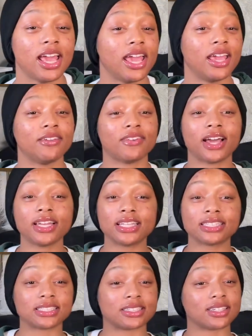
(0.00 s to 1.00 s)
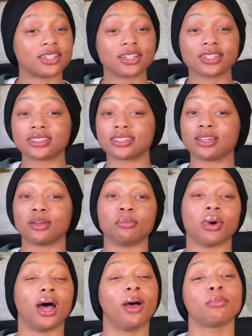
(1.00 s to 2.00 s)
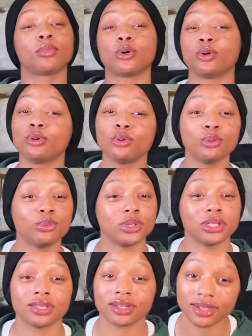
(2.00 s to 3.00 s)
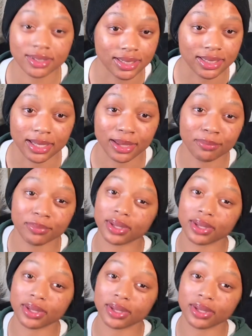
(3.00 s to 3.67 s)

If I need to learn something, I'm cool with learning it.